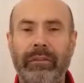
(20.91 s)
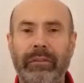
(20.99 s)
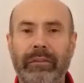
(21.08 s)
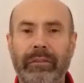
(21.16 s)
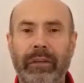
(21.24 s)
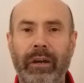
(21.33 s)

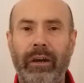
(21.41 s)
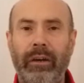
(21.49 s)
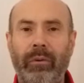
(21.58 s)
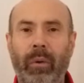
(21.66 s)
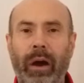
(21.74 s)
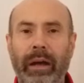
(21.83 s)
It's
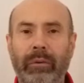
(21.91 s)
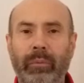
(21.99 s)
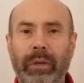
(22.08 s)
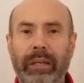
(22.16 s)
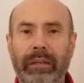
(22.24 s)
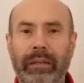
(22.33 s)
quite a
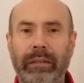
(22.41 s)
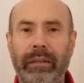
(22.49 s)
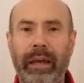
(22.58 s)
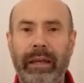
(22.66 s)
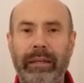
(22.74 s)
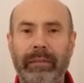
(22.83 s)
windy
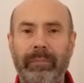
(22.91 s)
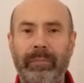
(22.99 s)
day.